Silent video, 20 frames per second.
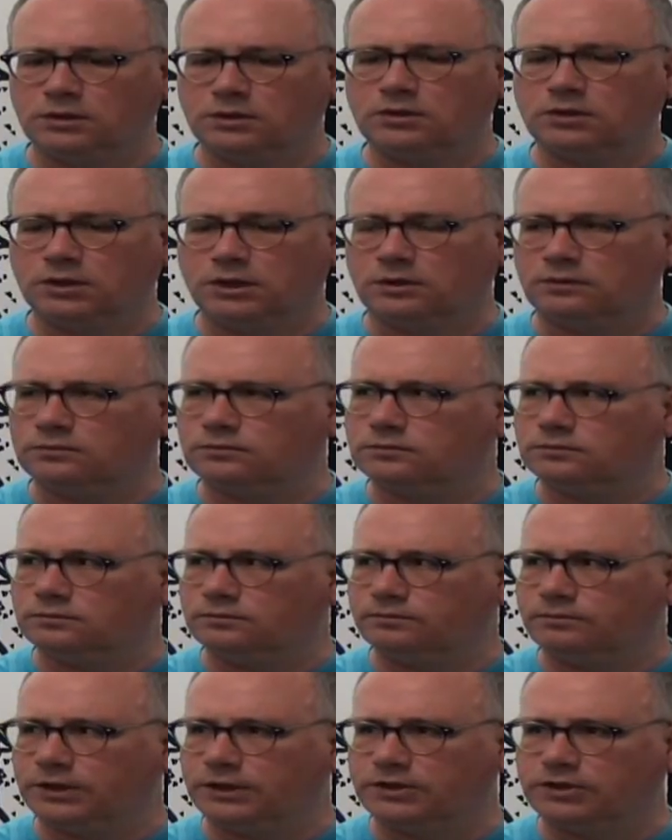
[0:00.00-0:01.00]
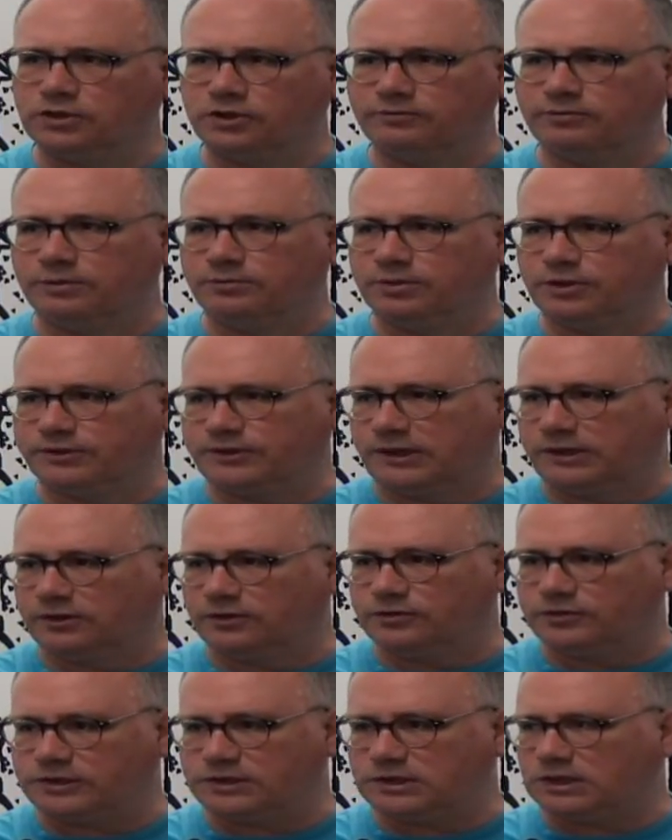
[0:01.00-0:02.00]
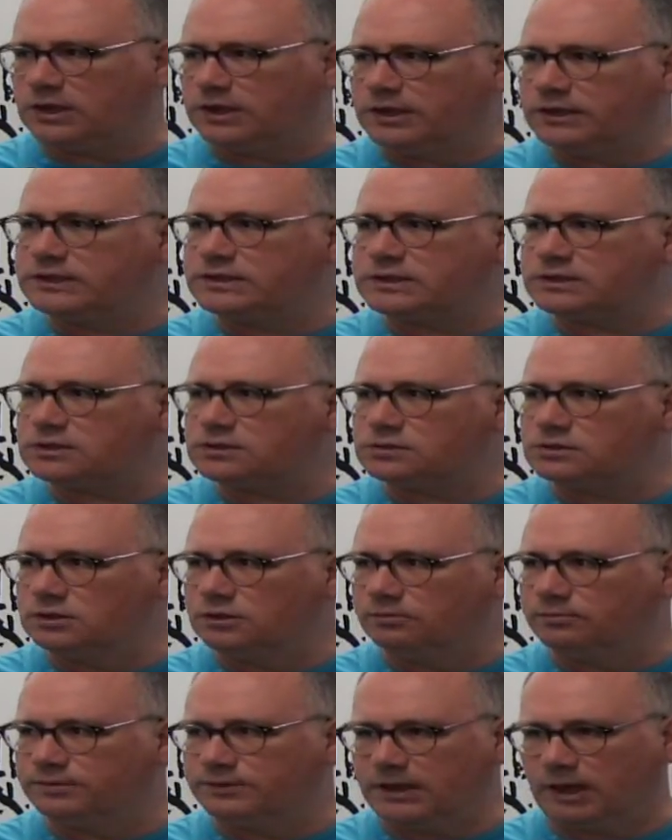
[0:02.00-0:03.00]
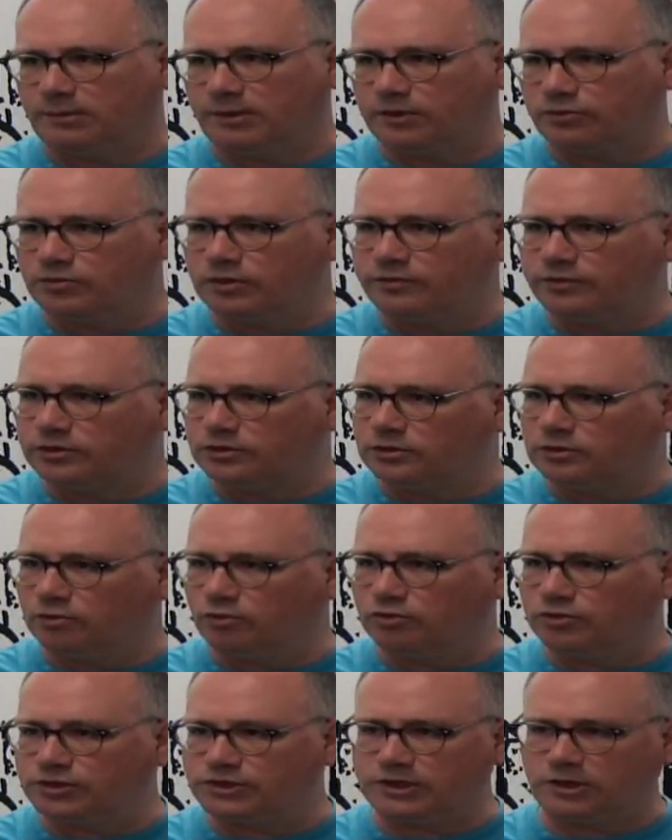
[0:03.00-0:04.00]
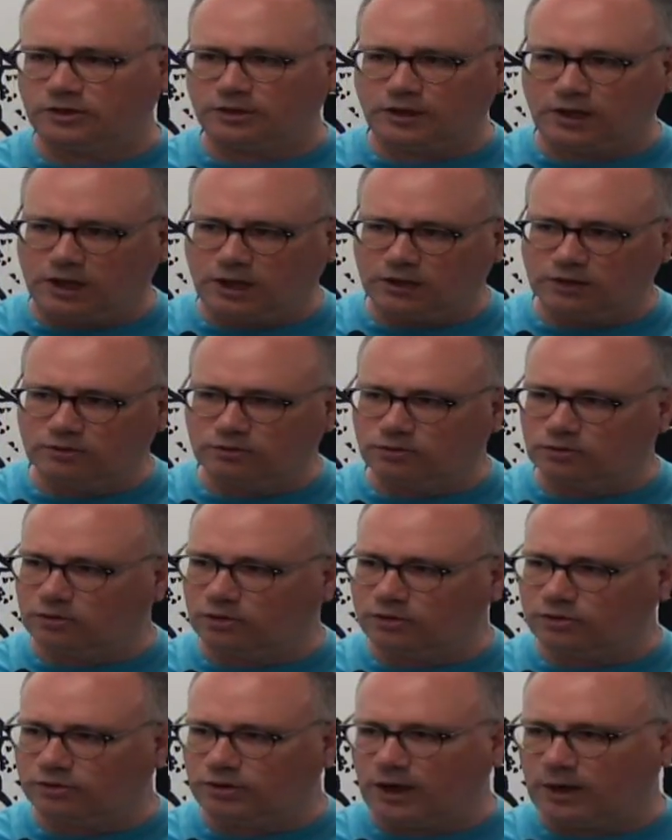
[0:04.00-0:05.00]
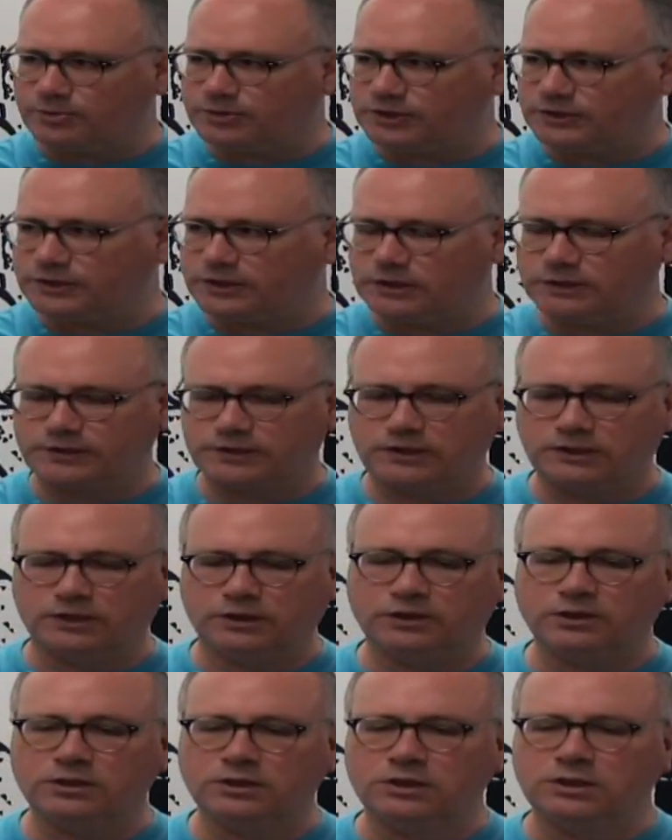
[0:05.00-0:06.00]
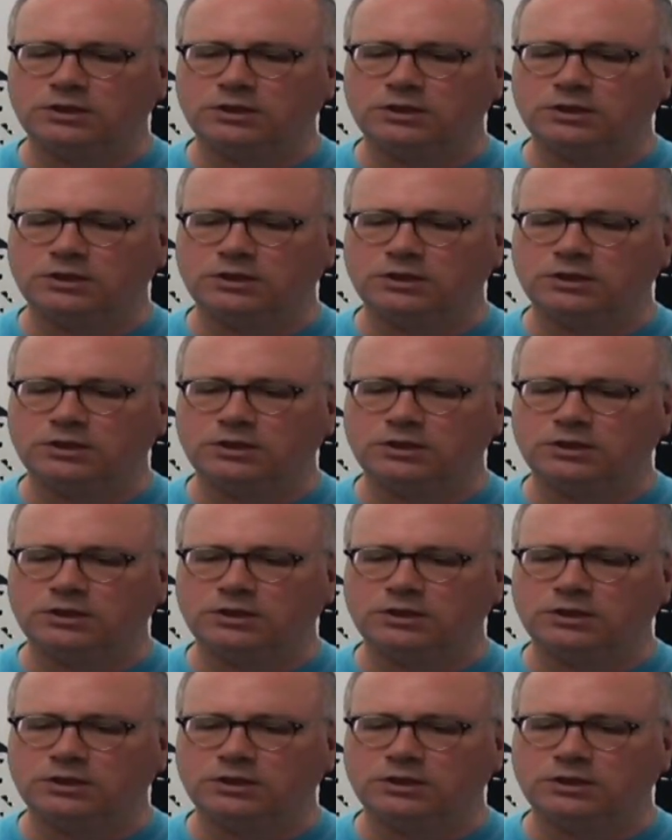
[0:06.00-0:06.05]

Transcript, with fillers: So, yeah. So it could have been built on other sites, you know, down by the river or Sheridan Hollow were other options considered.